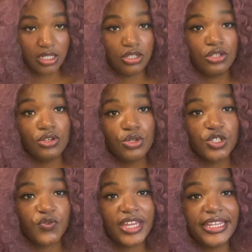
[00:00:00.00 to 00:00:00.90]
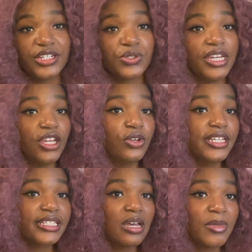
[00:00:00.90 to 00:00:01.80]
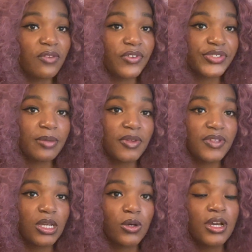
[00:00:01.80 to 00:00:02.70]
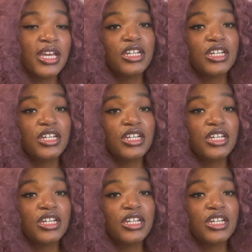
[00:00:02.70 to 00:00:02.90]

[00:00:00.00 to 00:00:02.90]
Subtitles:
huge financial increase coming for some of you.